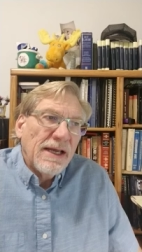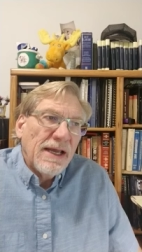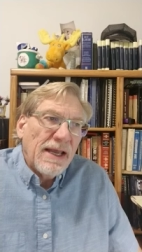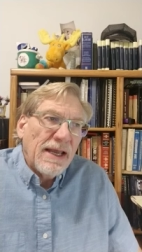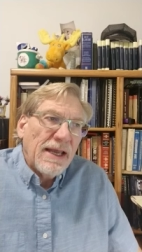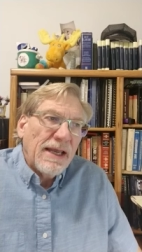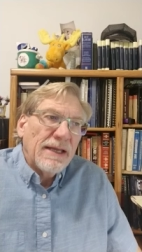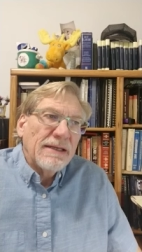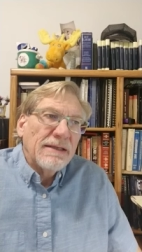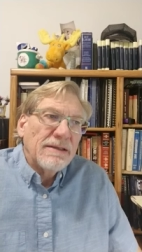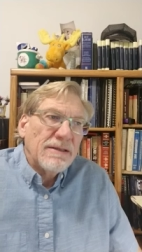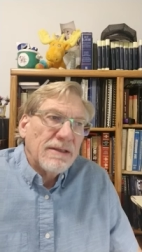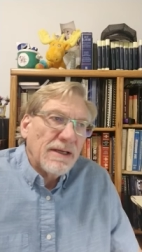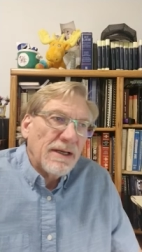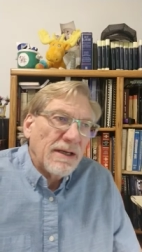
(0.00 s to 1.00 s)
And,
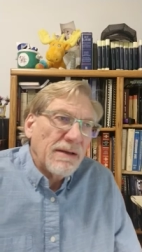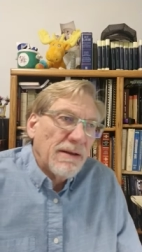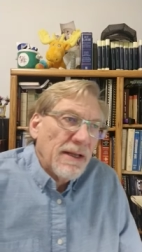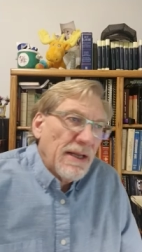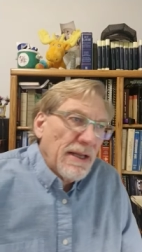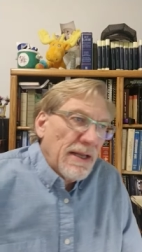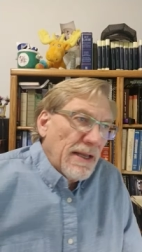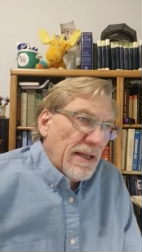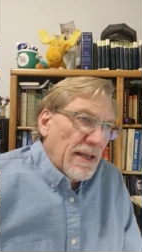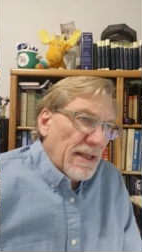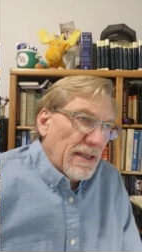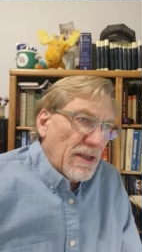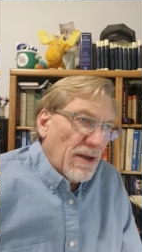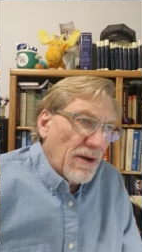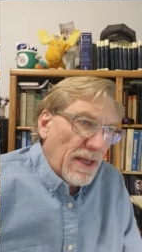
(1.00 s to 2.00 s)
uh,
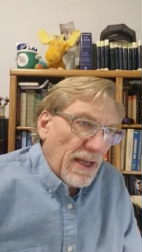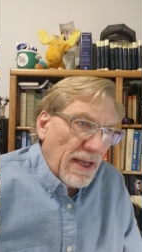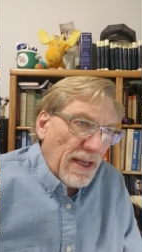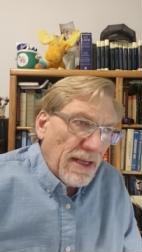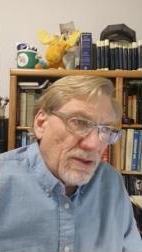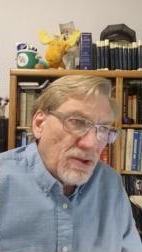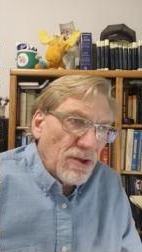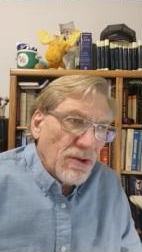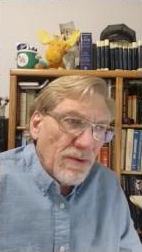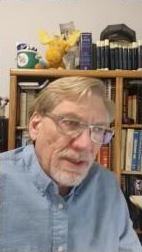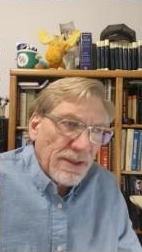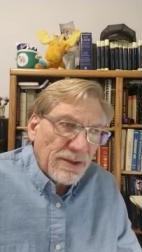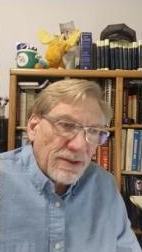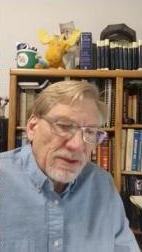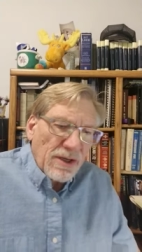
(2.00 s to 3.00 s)
you know, in, in,
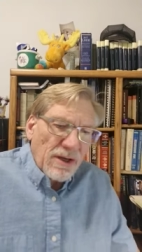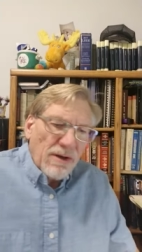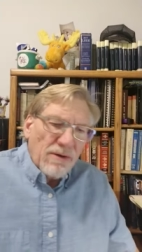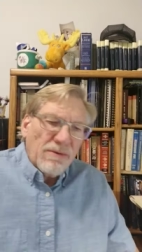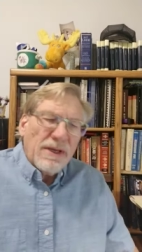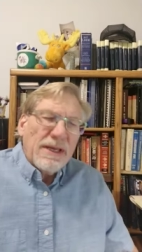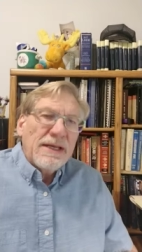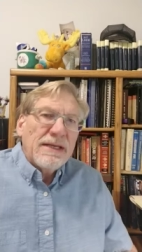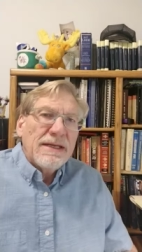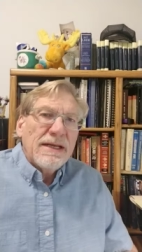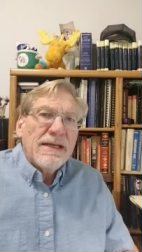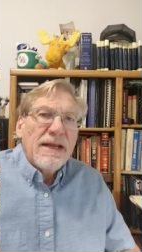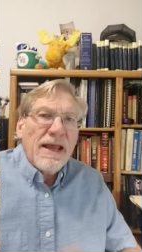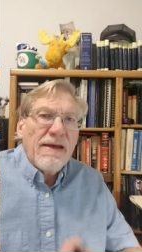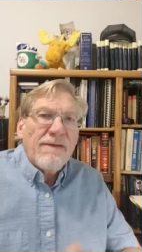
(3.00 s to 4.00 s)
doing so, he
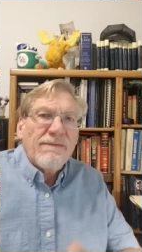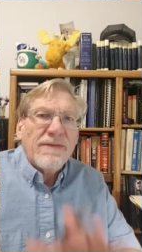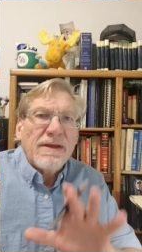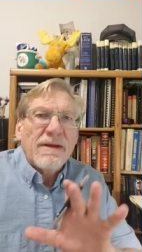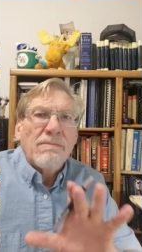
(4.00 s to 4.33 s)
did have them